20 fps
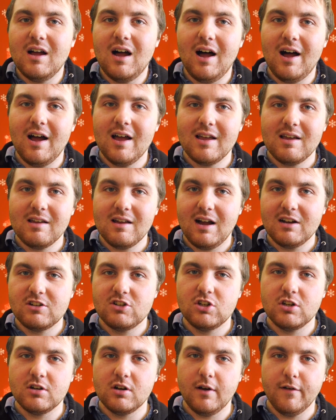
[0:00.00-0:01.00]
I
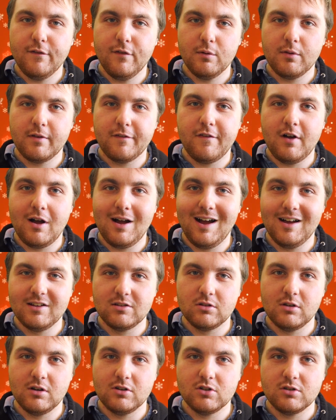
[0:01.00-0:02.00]
actually didn't know if it was a fire
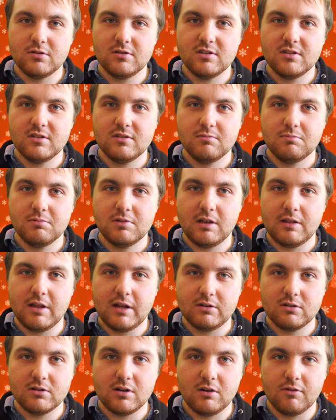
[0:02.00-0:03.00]
hazard. I just said
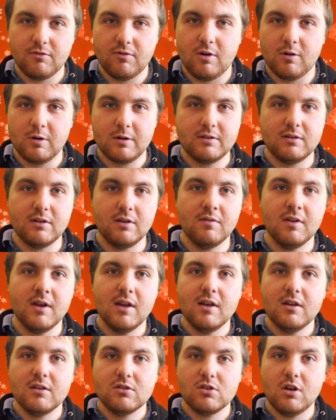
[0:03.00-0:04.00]
that to sound authoritative.
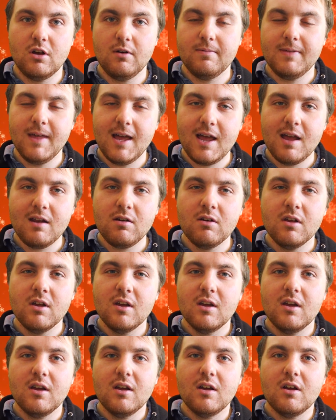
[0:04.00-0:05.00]
So then
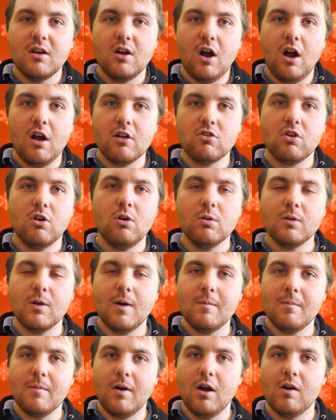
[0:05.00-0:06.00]
I told her
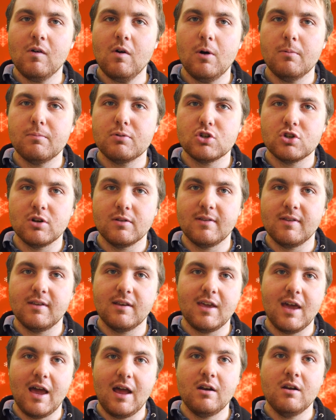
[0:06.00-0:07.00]
options
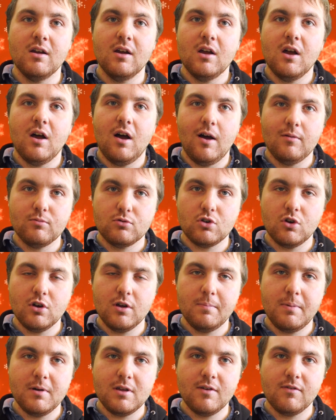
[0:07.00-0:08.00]
again. I'm sorry,
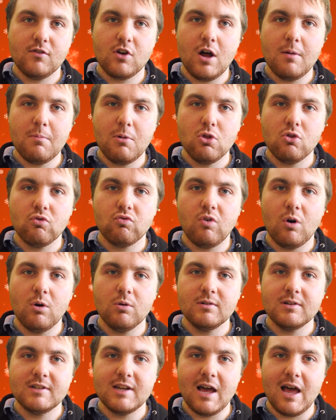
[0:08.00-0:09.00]
but you've come on the
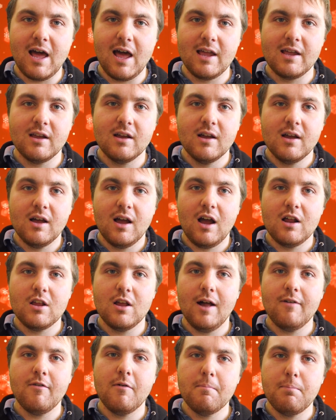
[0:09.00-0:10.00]
wrong day and you
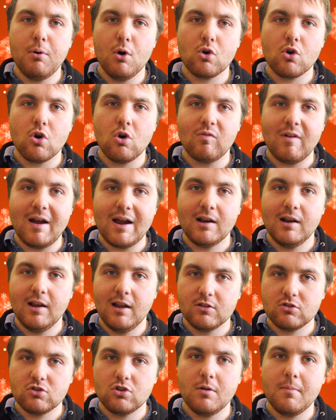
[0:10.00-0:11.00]
haven't booked correctly.
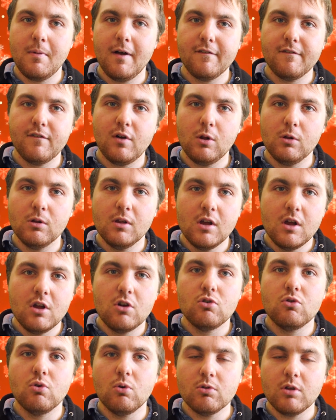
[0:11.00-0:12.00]
That's not my fault,
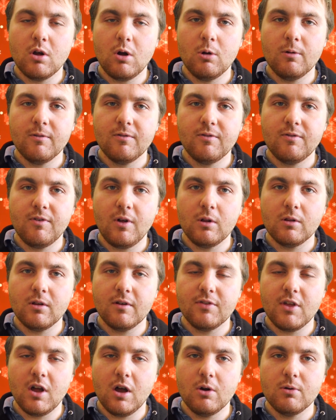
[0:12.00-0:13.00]
nor the whole fault
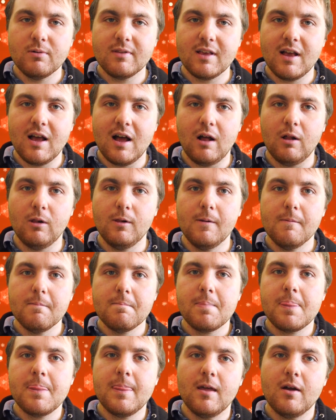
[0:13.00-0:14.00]
of the hotel.
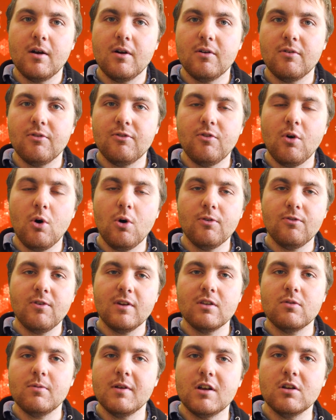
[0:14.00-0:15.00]
There are four
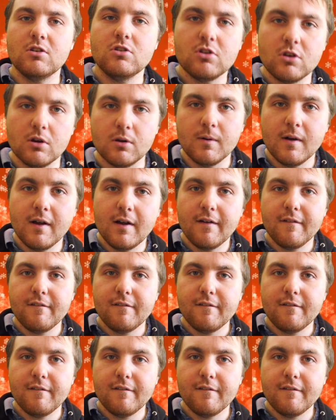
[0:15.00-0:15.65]
things we can do.